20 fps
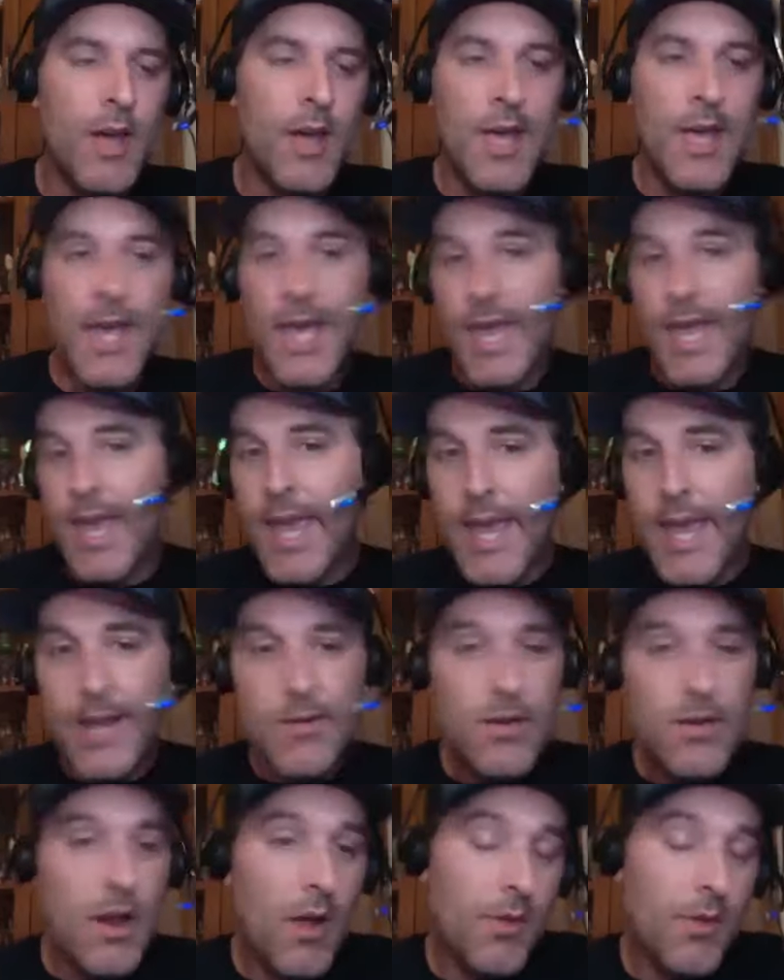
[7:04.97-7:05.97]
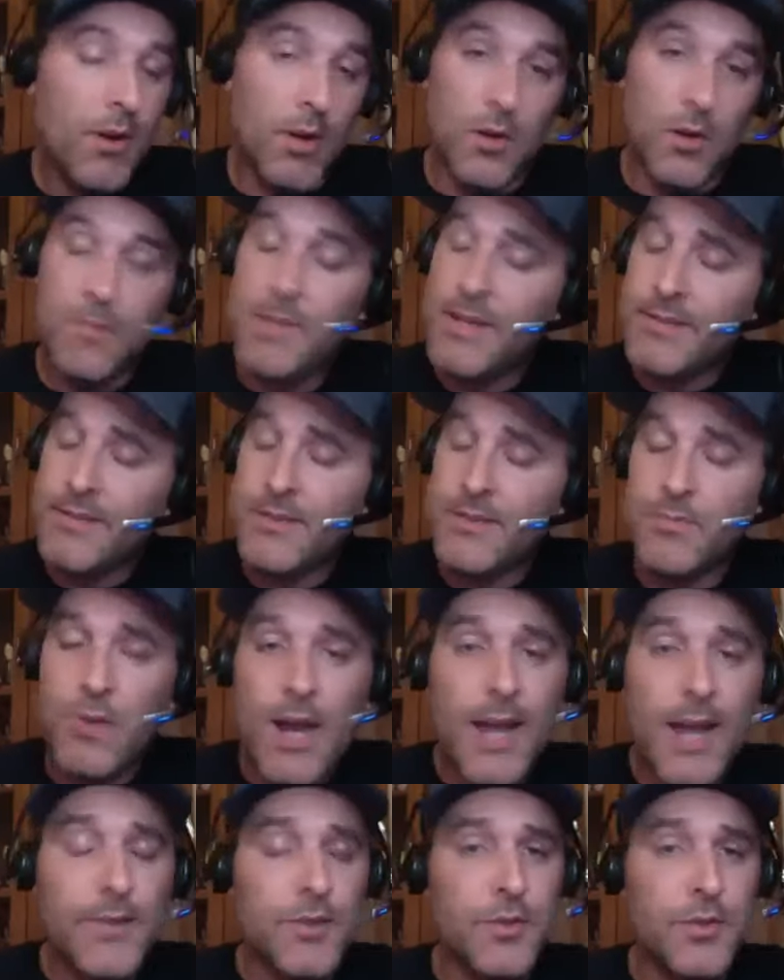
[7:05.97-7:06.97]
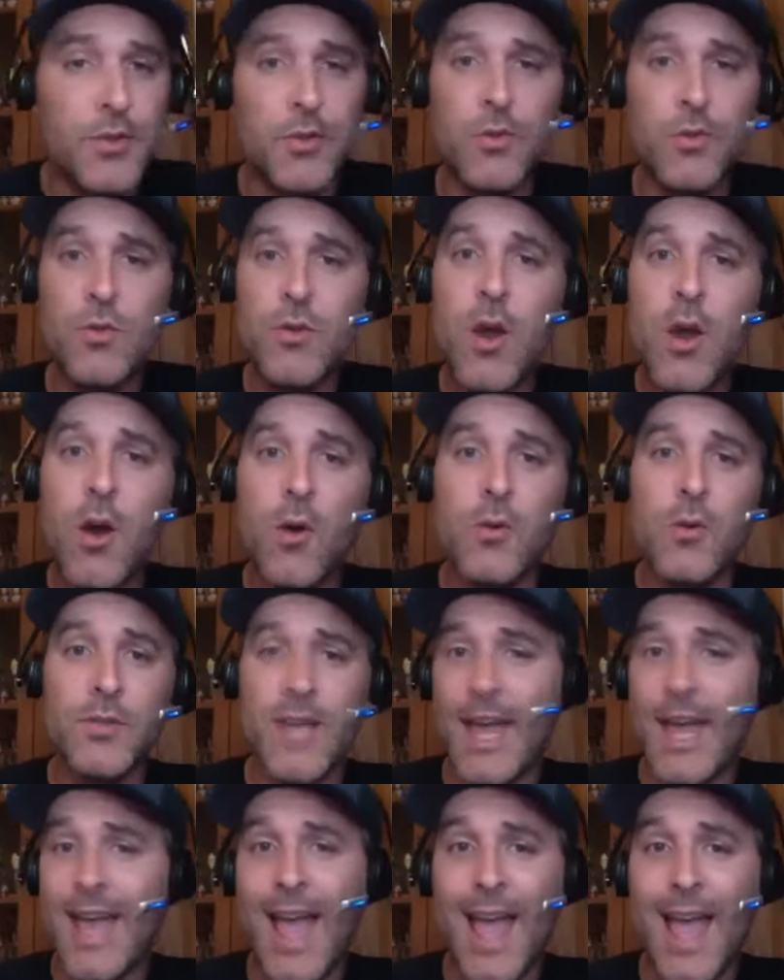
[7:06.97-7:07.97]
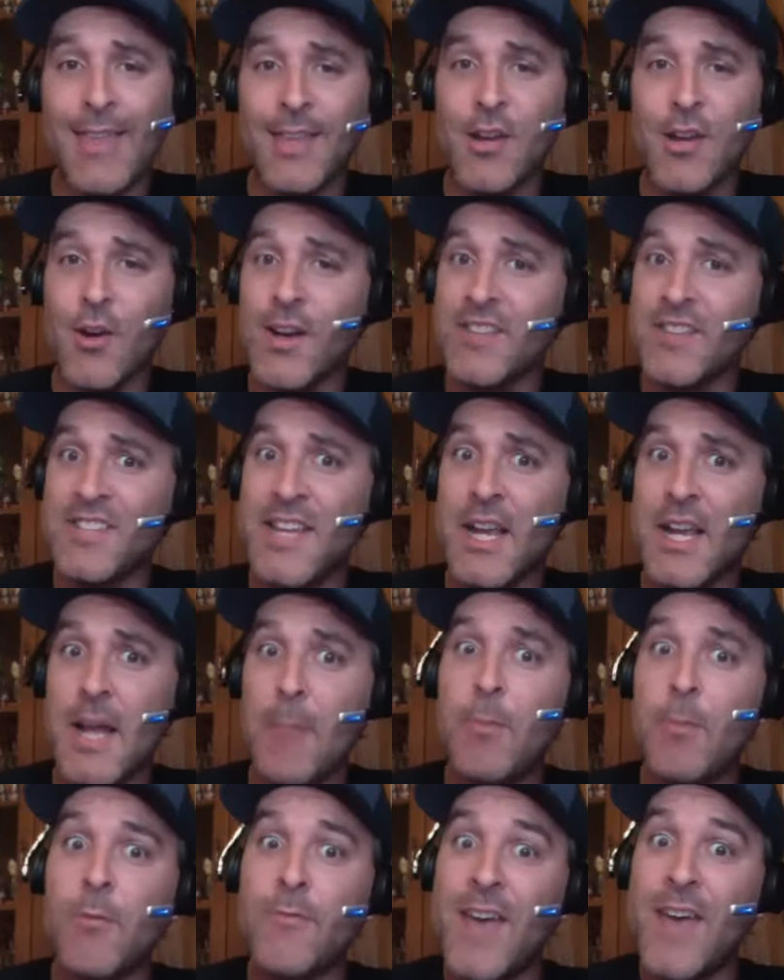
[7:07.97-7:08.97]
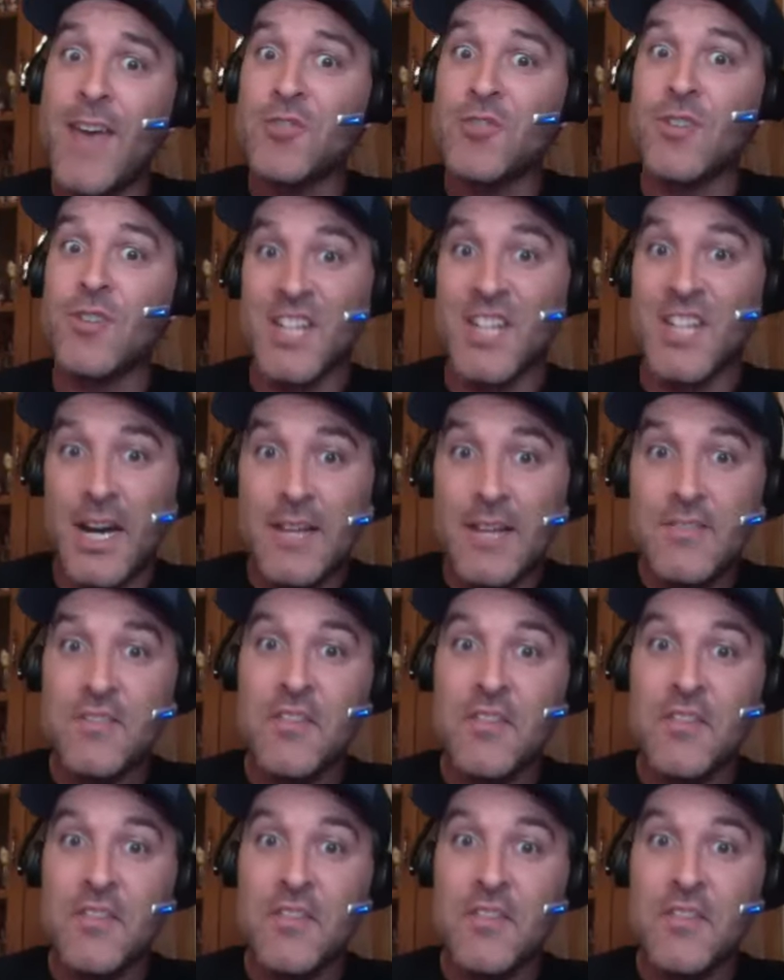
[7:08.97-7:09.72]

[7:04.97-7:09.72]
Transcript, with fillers: And, you know, there could be a surprise or two. Who knows? I, I think you're going to see a couple veteran cuts